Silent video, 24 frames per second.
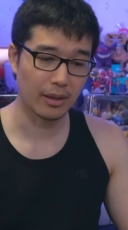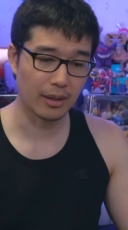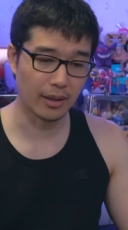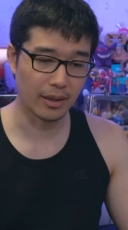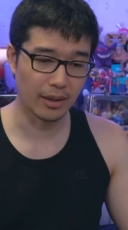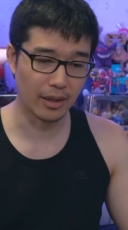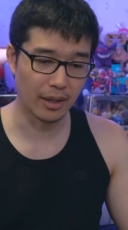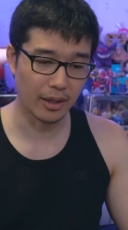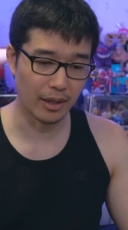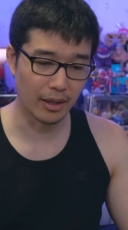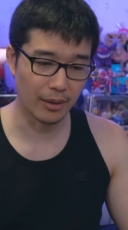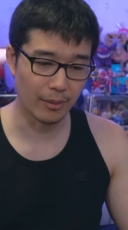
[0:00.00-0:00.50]

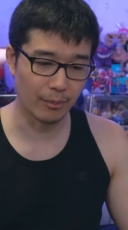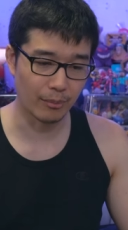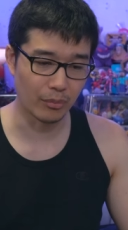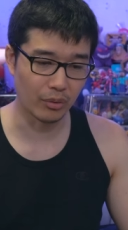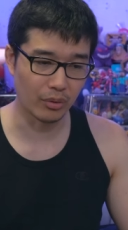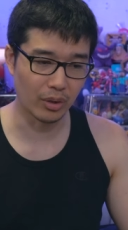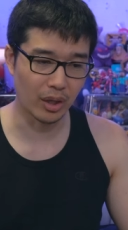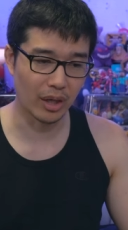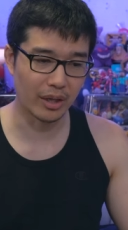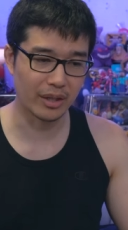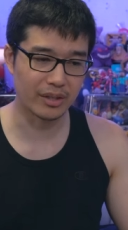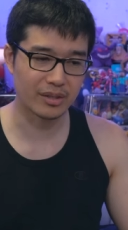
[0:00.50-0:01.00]
uh,
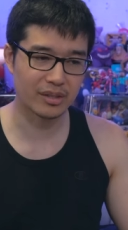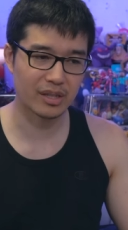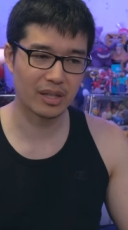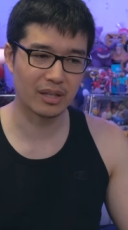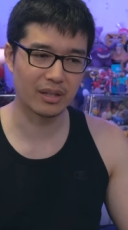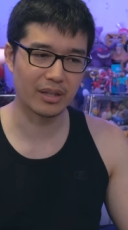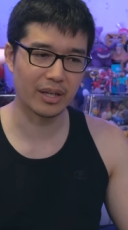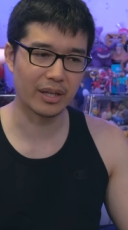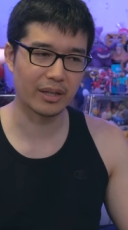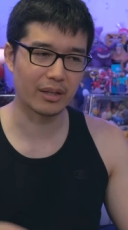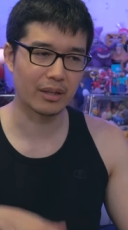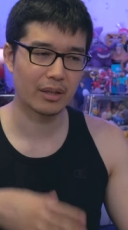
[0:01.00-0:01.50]
is kind of
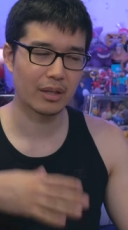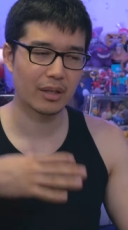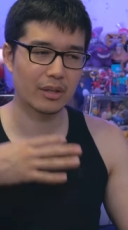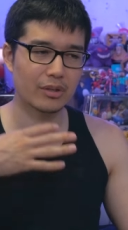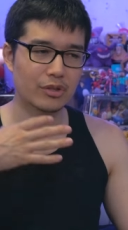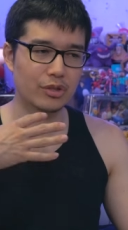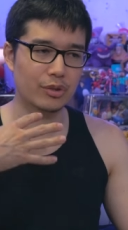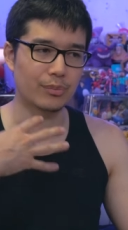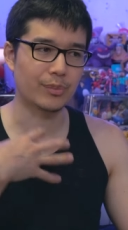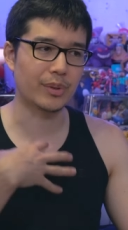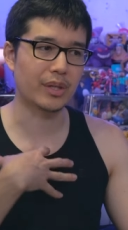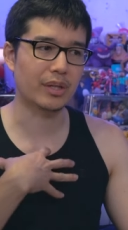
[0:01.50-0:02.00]
like
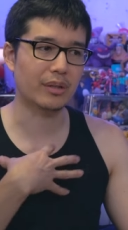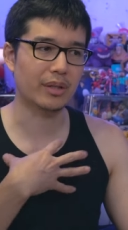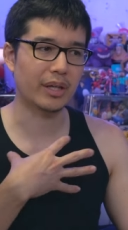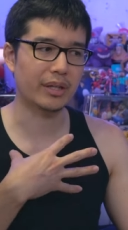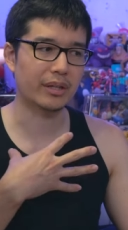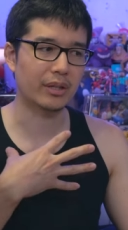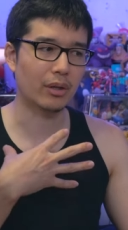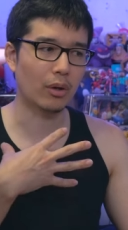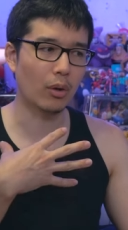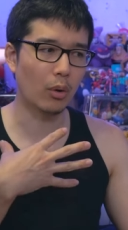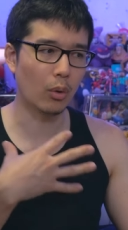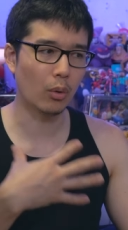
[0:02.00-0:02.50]
to me like
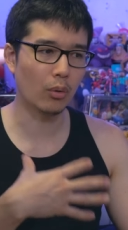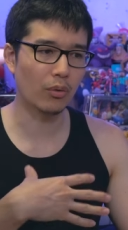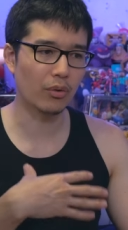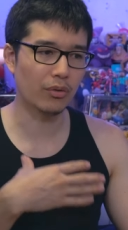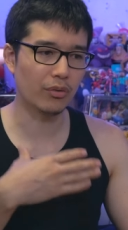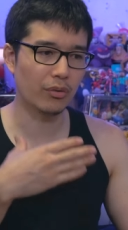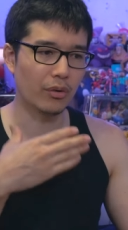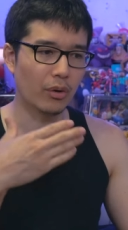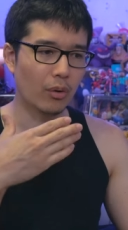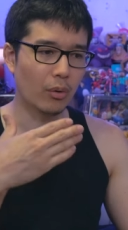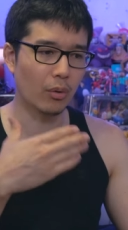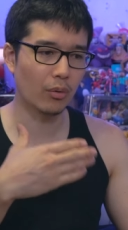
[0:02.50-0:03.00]
the old
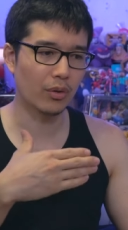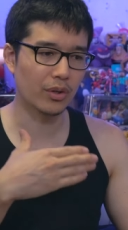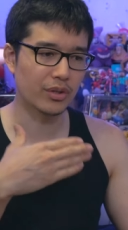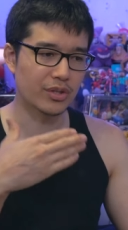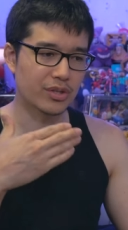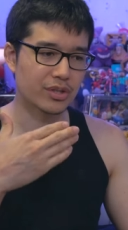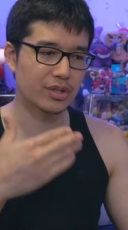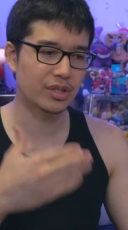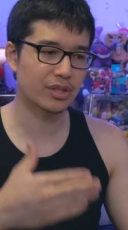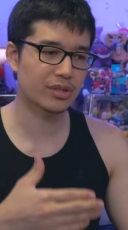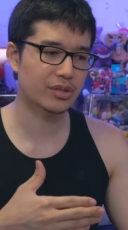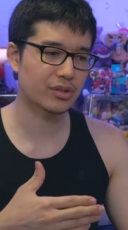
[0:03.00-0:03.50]
the
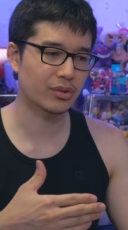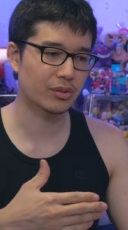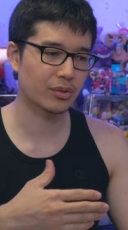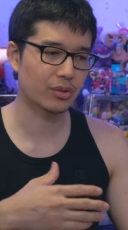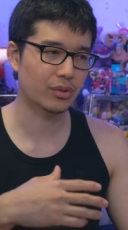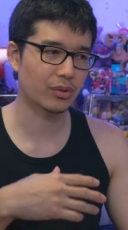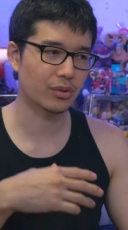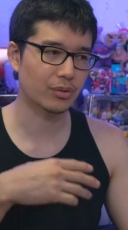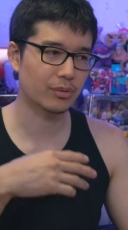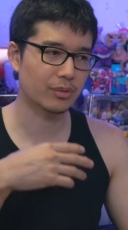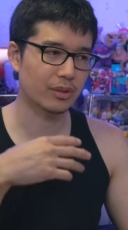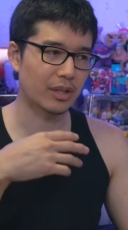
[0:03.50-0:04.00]
oldest
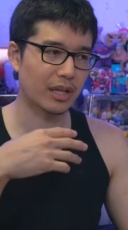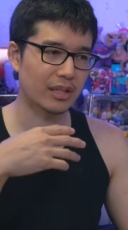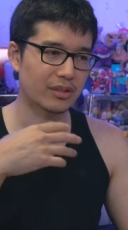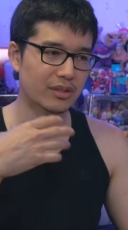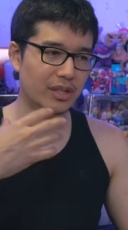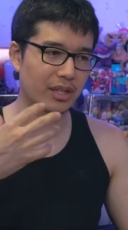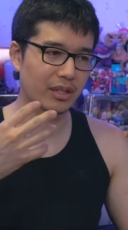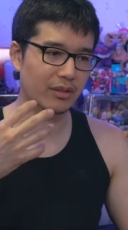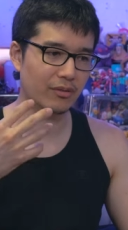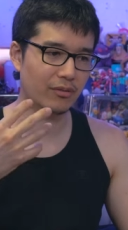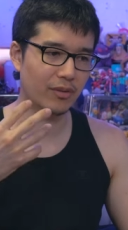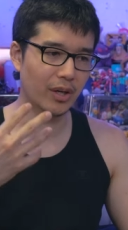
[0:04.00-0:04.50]
sister that's
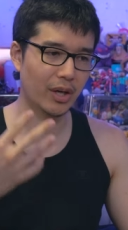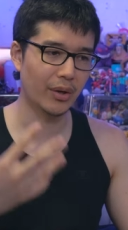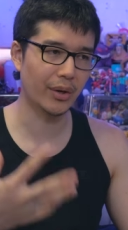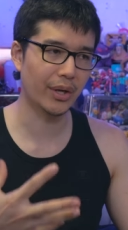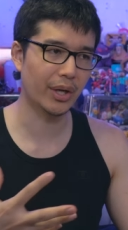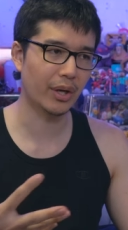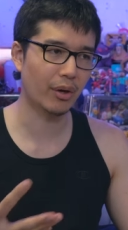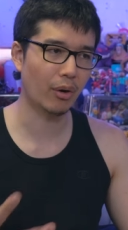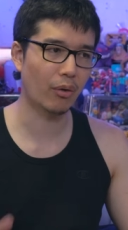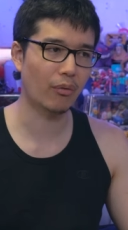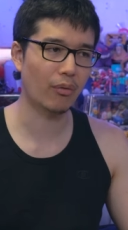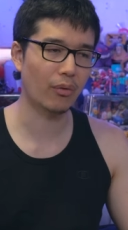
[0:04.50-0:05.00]
like
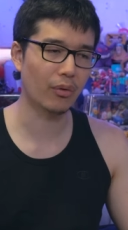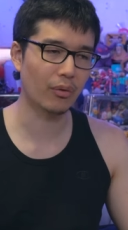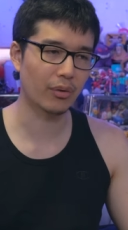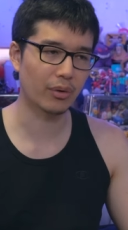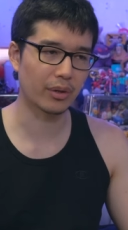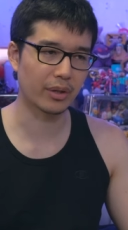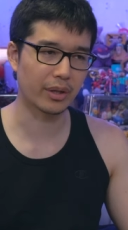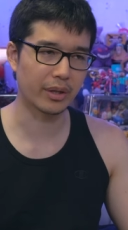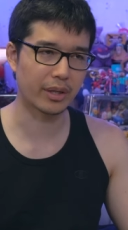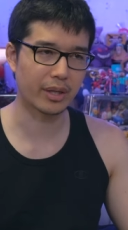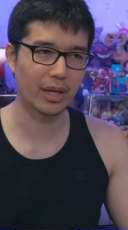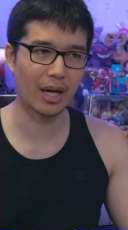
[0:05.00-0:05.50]
very
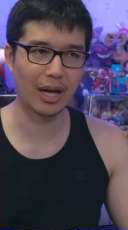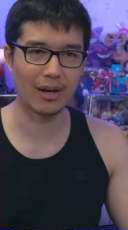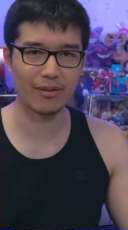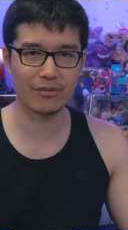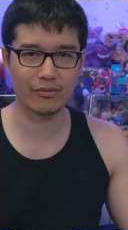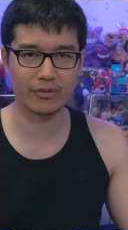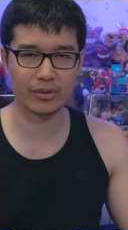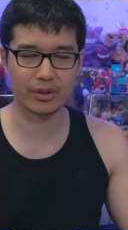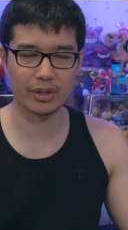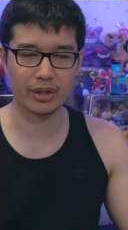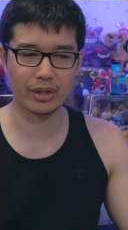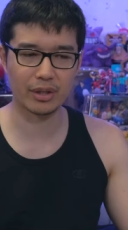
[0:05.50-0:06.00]
overly
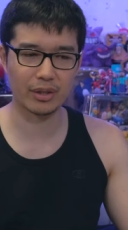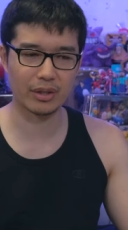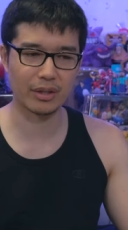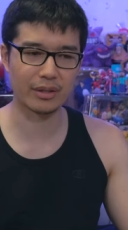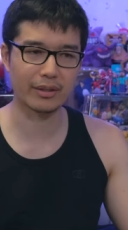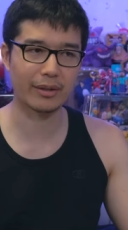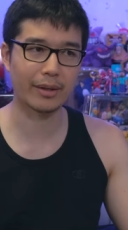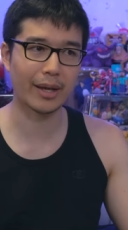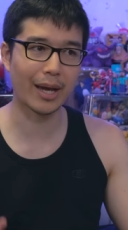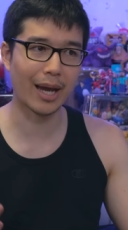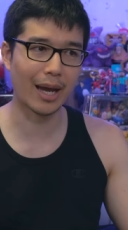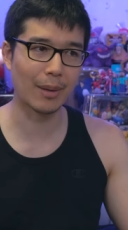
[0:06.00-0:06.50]
confident
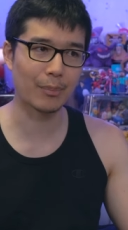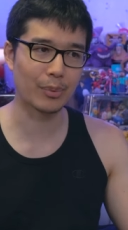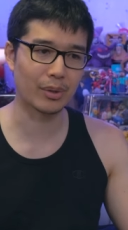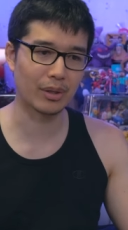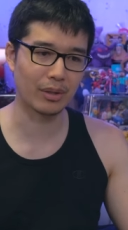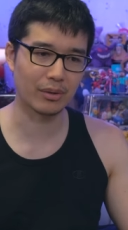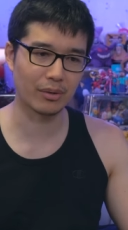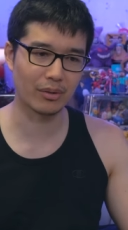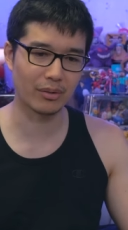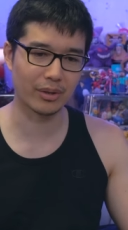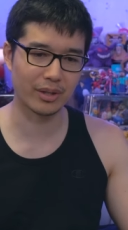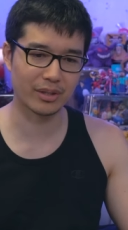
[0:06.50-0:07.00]
and happy
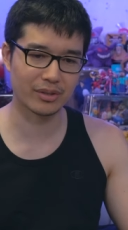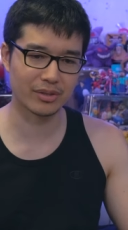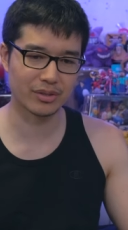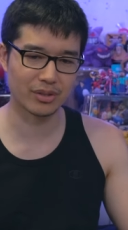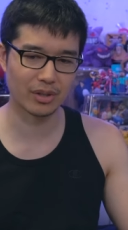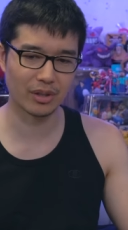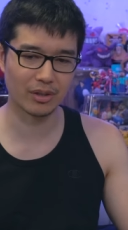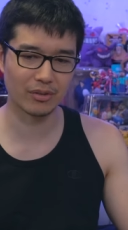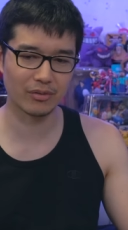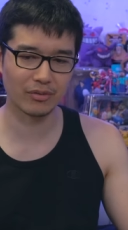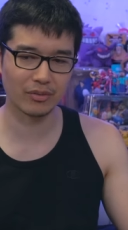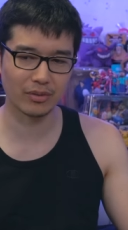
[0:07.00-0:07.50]
and all that
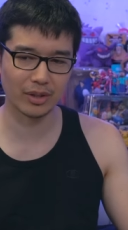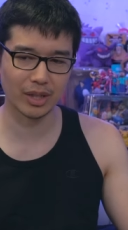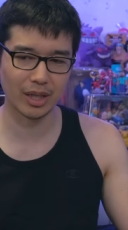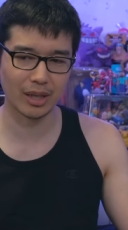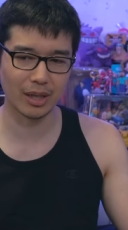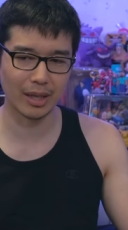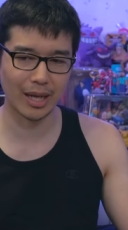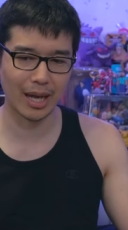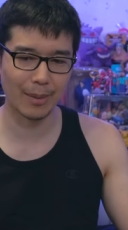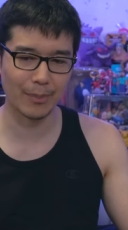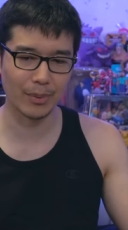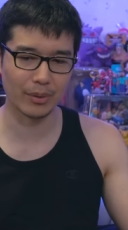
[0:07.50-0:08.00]
stuff,
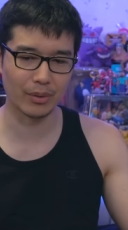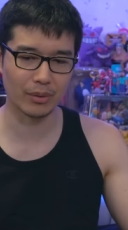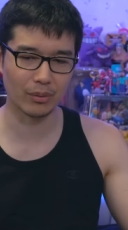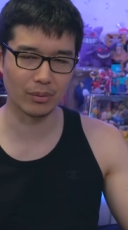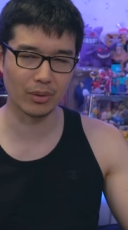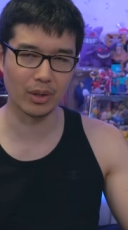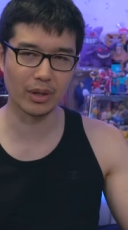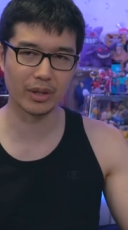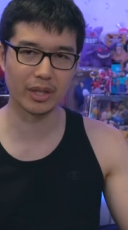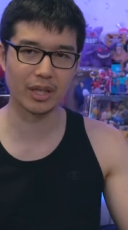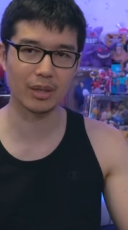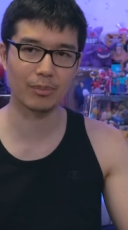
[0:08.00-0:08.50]
happy go
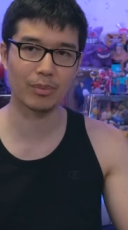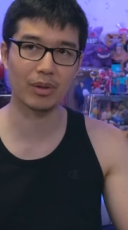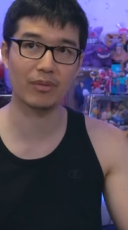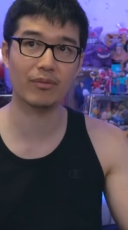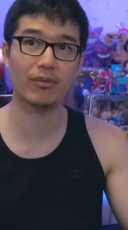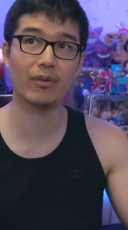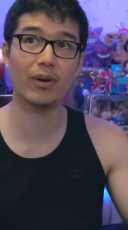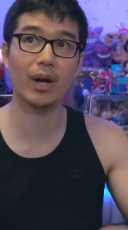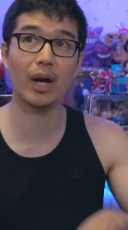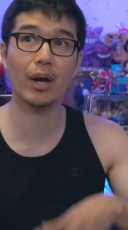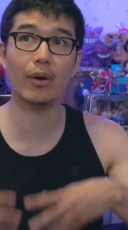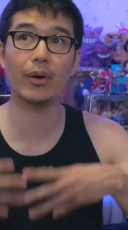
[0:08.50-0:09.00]
lucky, but
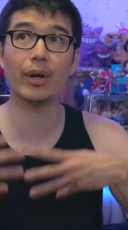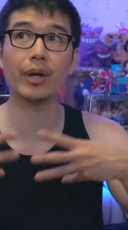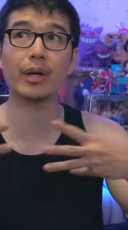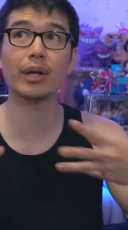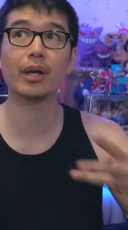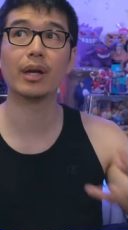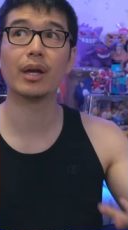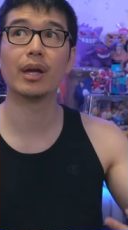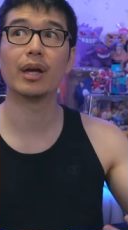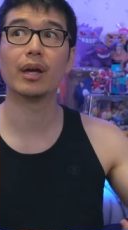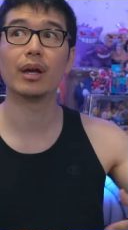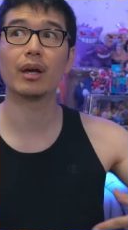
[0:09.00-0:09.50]
very
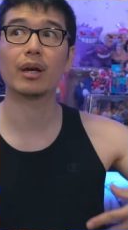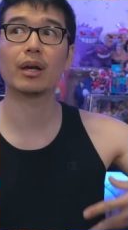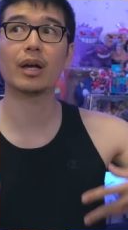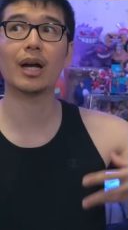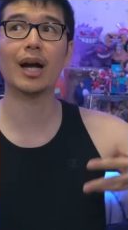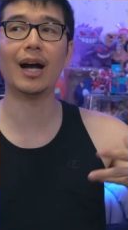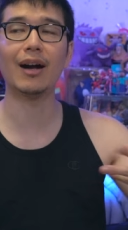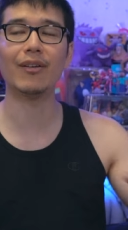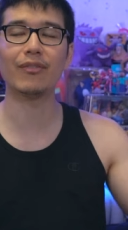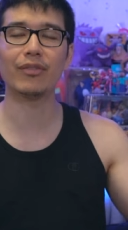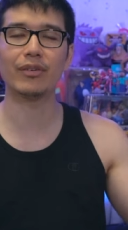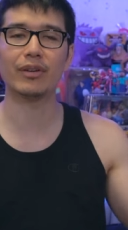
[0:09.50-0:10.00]

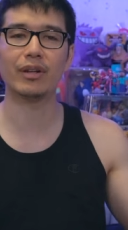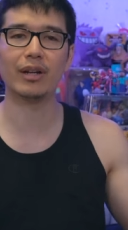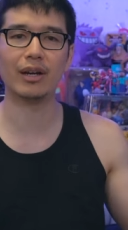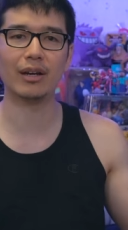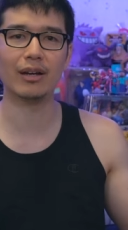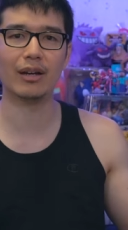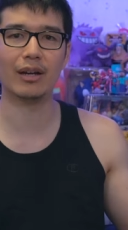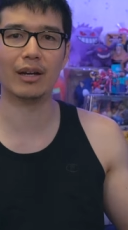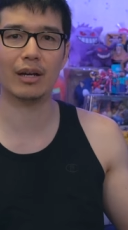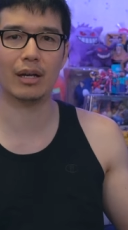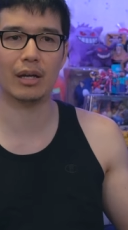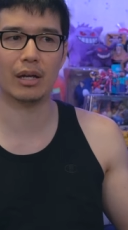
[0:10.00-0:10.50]
confident
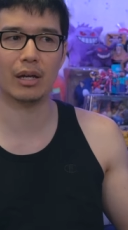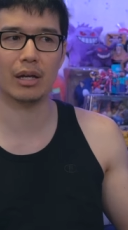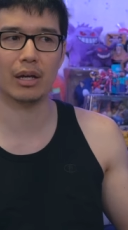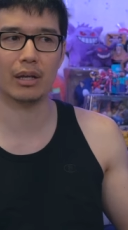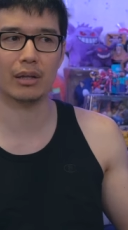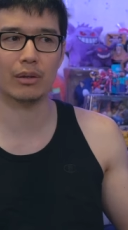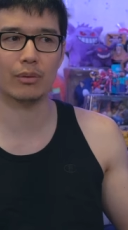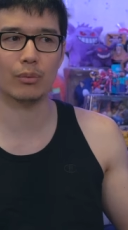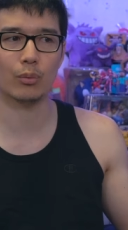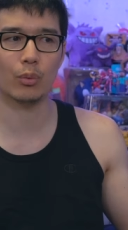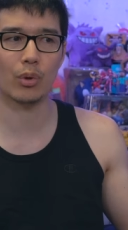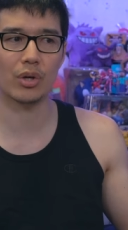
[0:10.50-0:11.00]
at, at
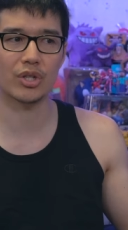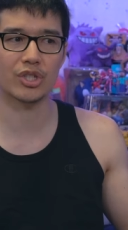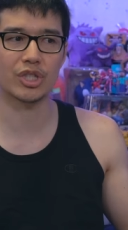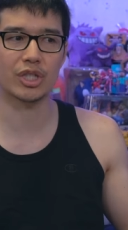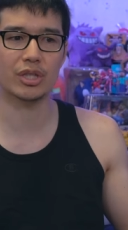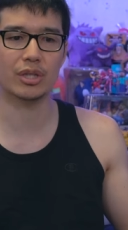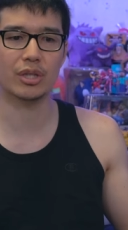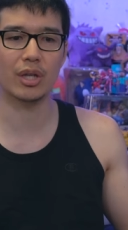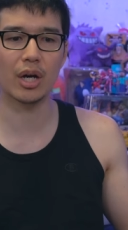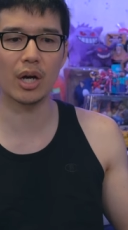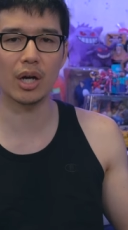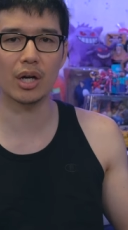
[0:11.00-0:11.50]
what she
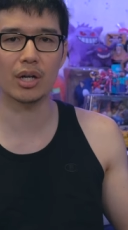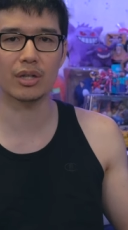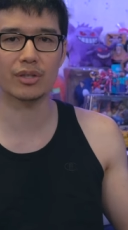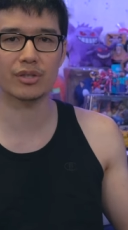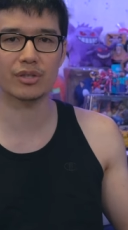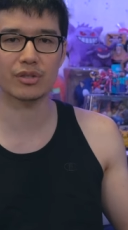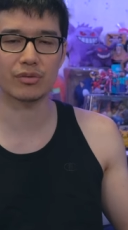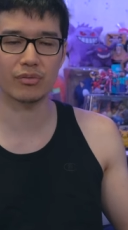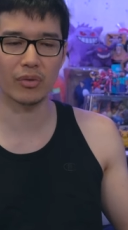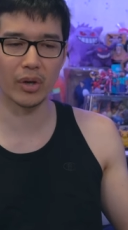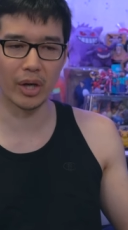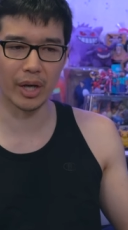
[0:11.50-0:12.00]

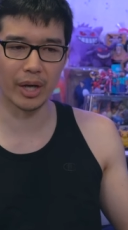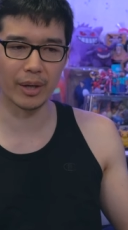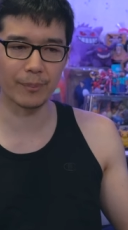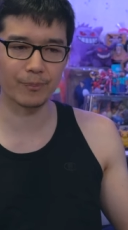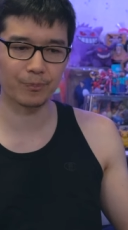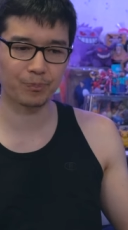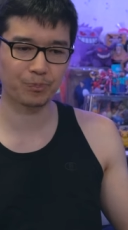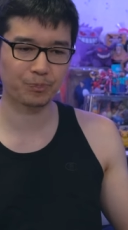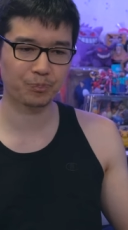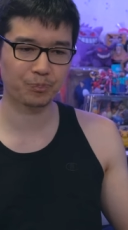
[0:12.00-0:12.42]
does, right?